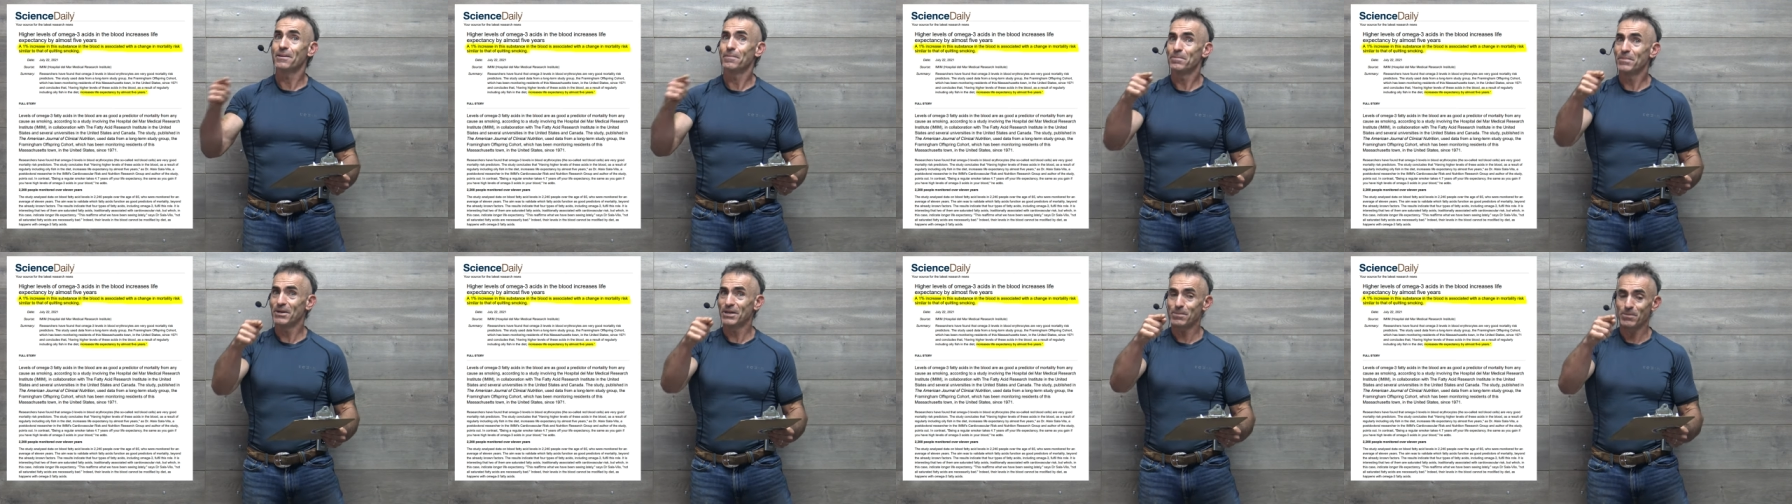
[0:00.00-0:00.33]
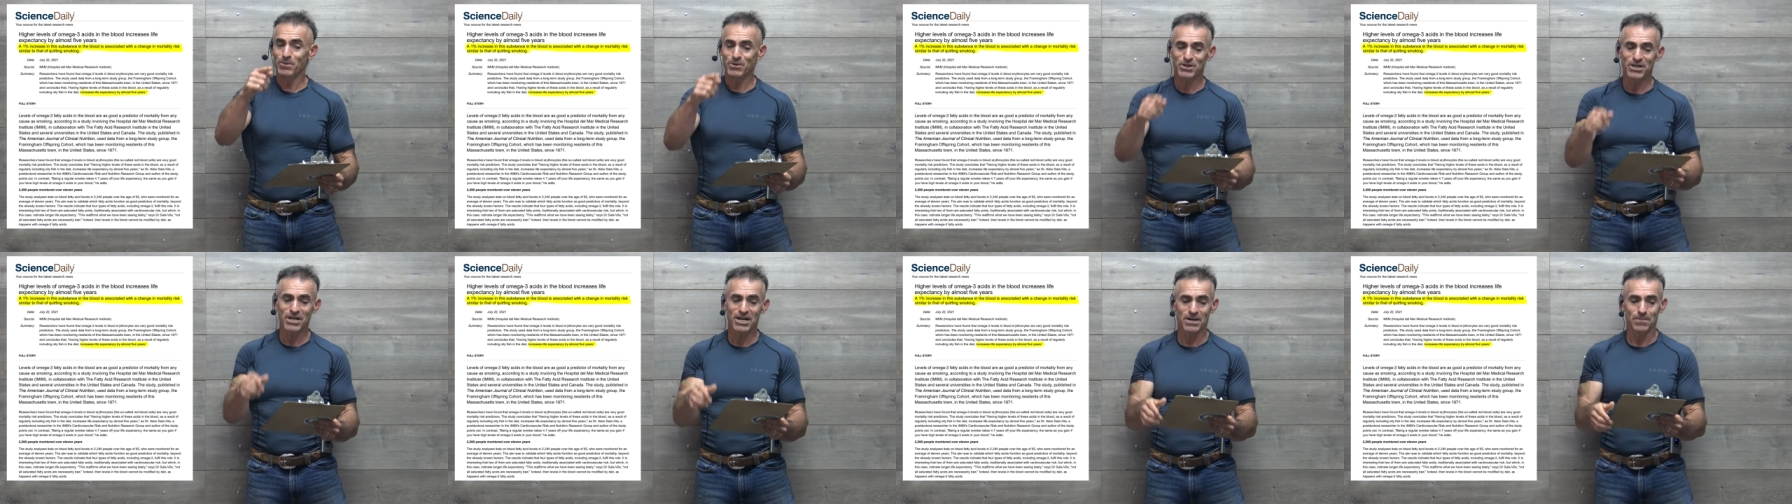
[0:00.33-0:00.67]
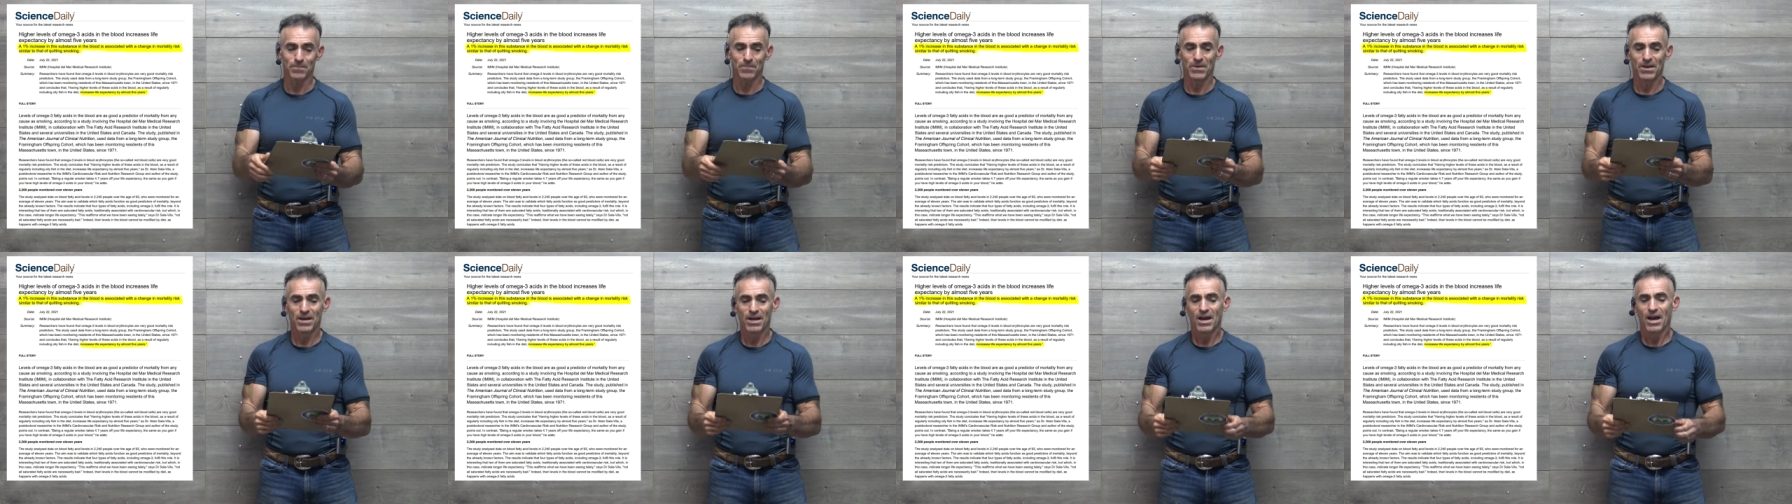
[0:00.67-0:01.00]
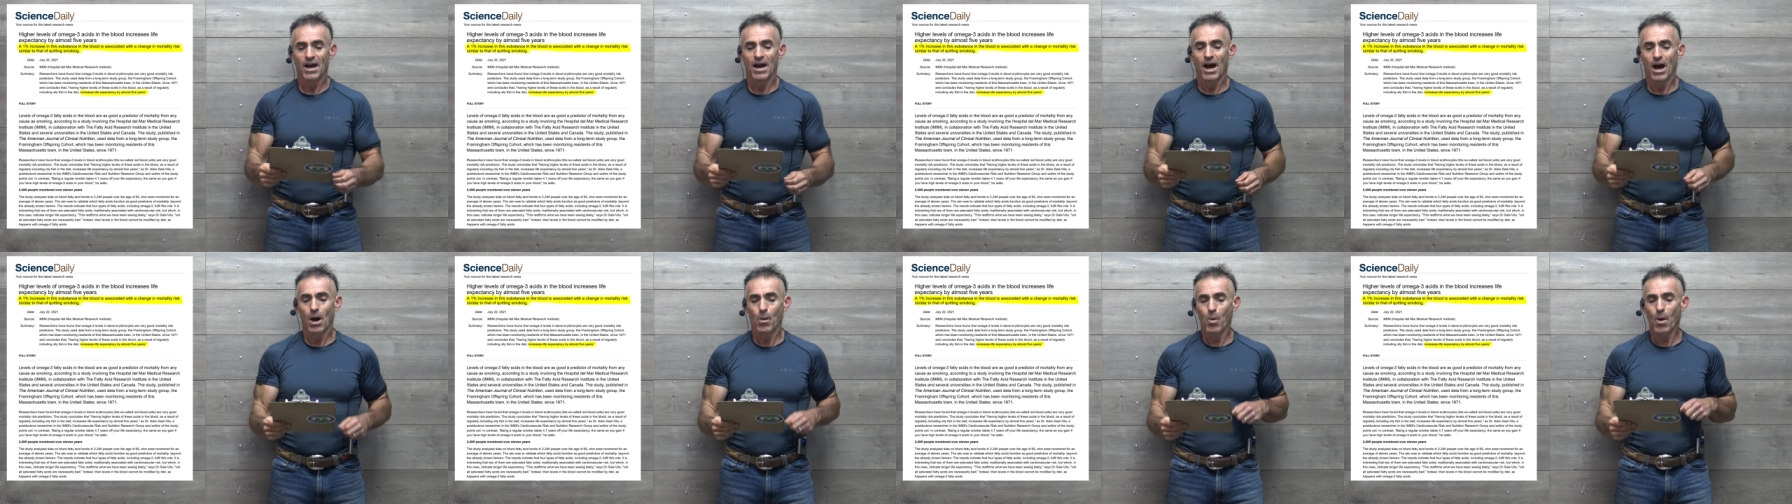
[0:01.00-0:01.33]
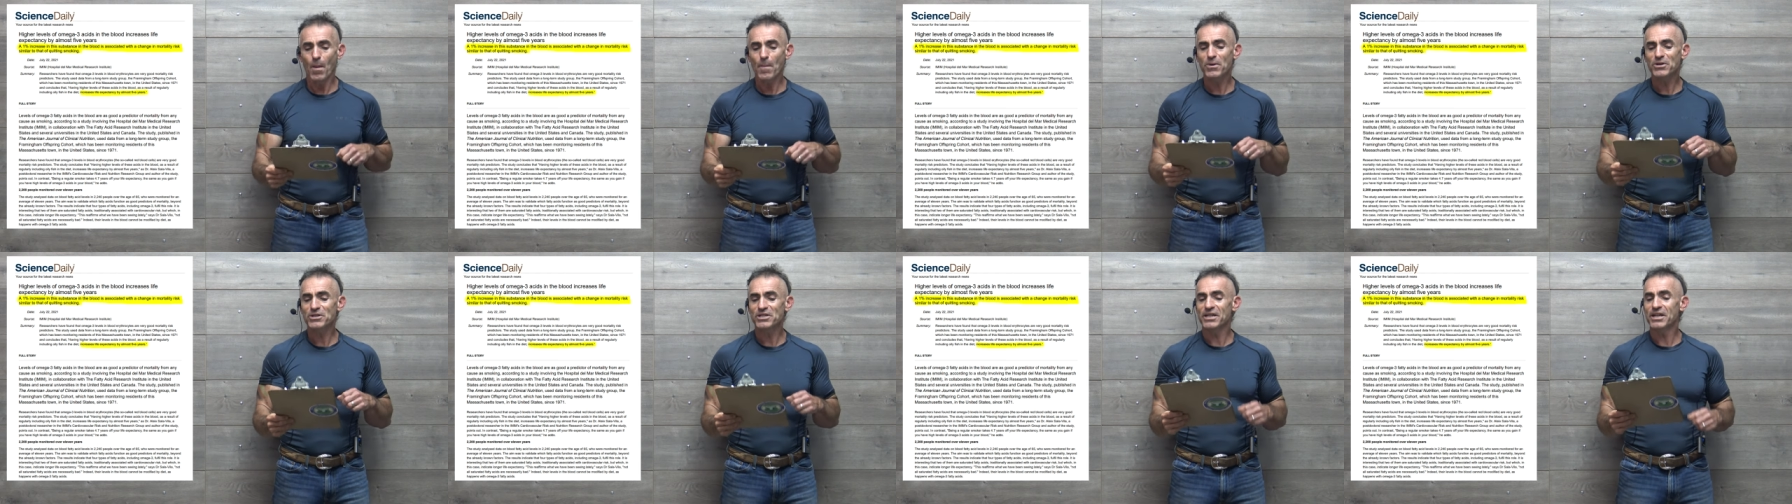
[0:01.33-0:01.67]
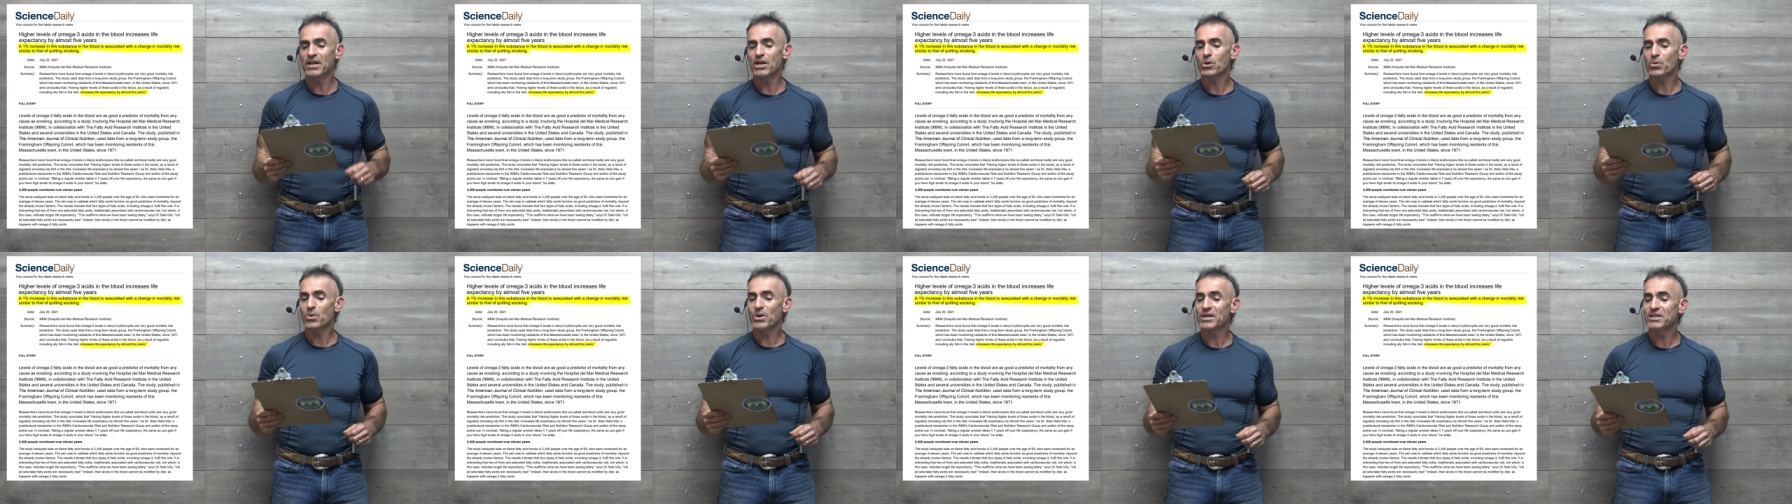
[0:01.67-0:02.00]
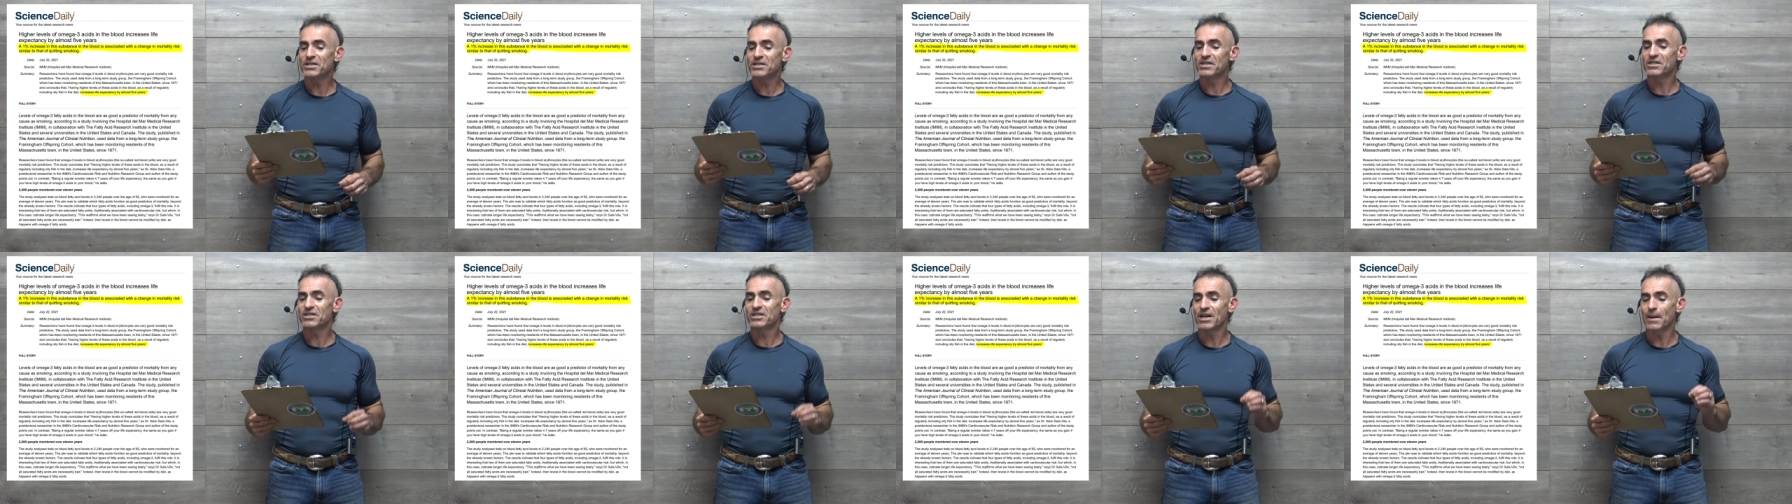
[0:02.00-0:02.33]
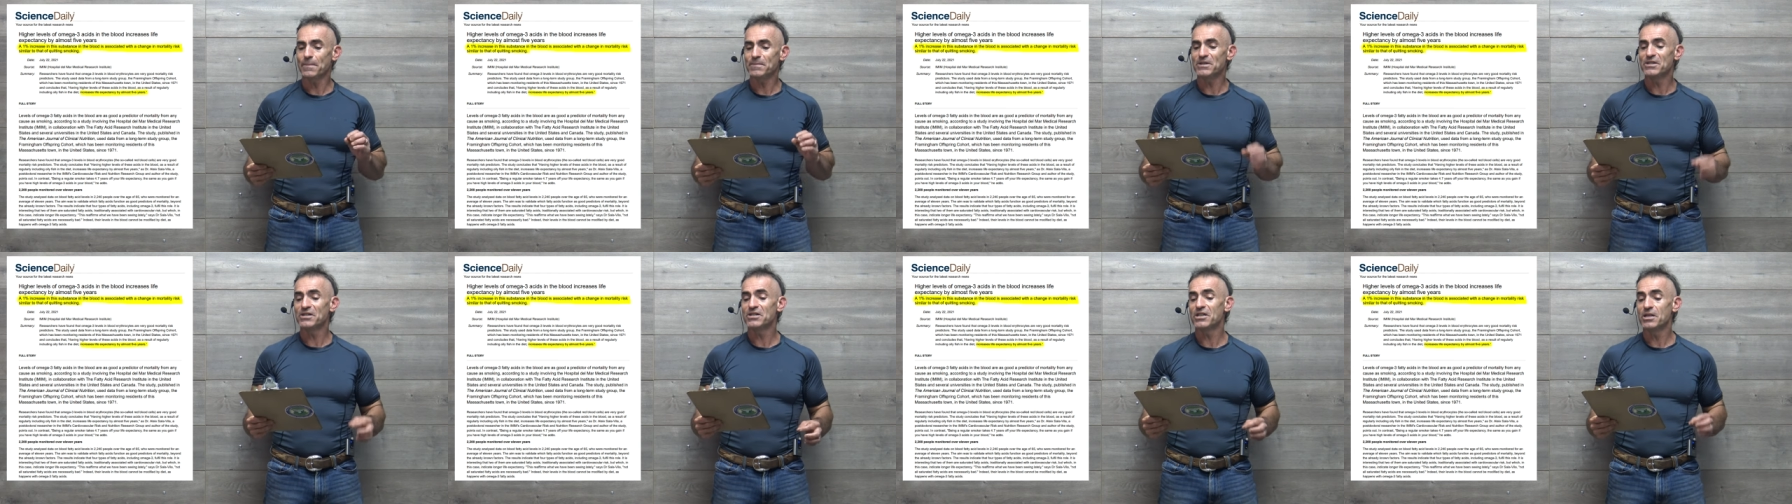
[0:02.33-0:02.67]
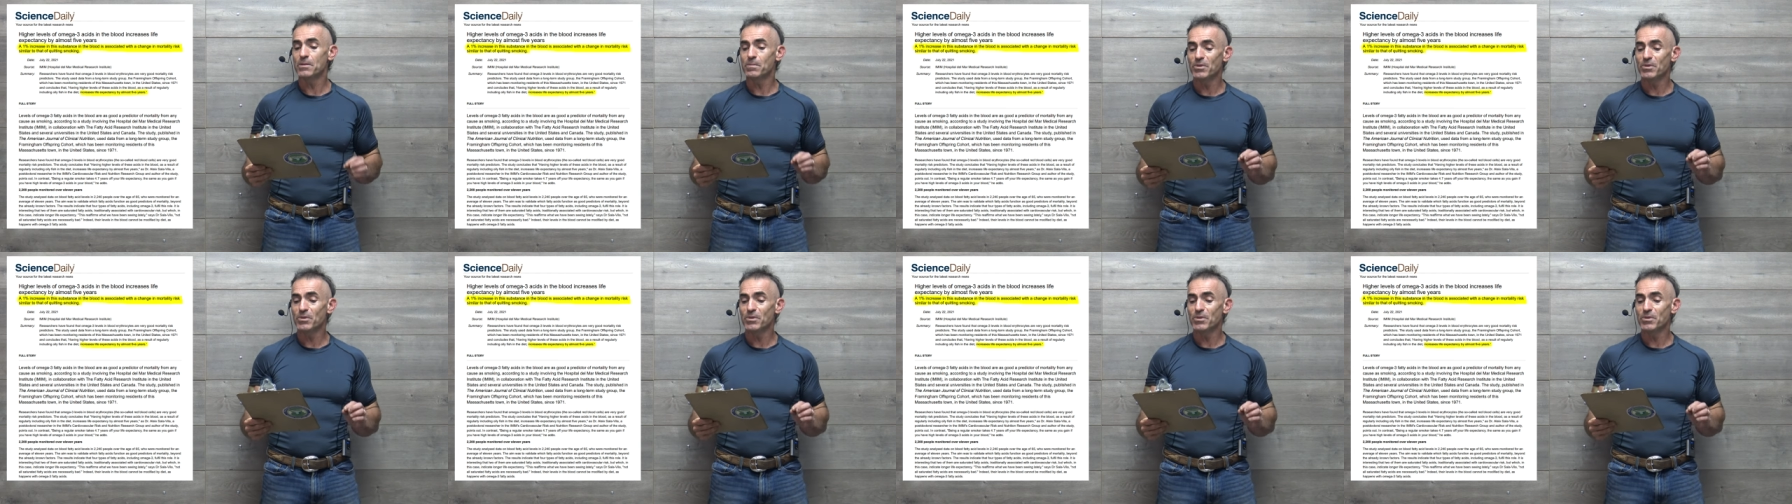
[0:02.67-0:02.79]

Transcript: But to proceed, a 1% increase in the substance of the